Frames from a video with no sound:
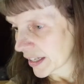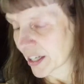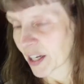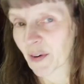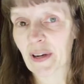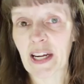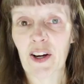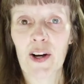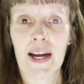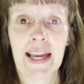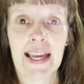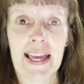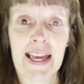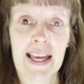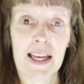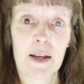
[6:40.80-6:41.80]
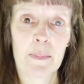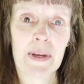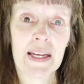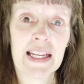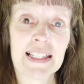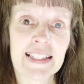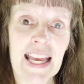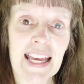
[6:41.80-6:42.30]
here I
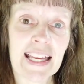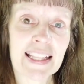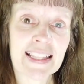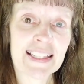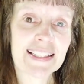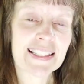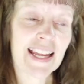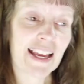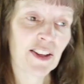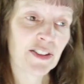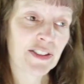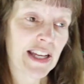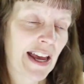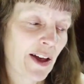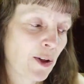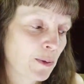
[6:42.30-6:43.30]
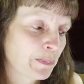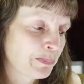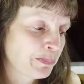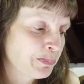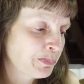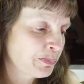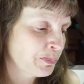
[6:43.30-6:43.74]
am taking these nails out